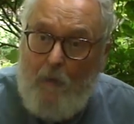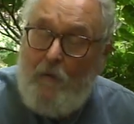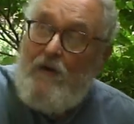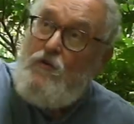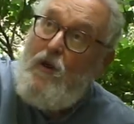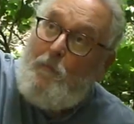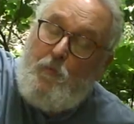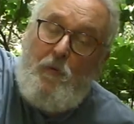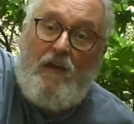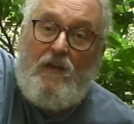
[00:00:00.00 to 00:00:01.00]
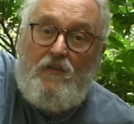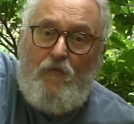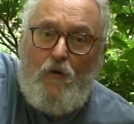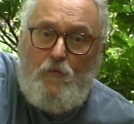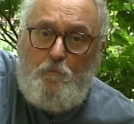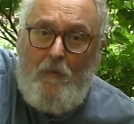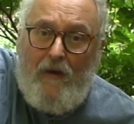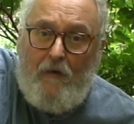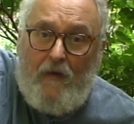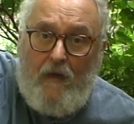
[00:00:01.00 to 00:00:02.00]
Reached up to pick his first
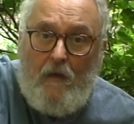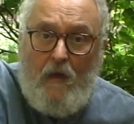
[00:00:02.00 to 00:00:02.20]
berry.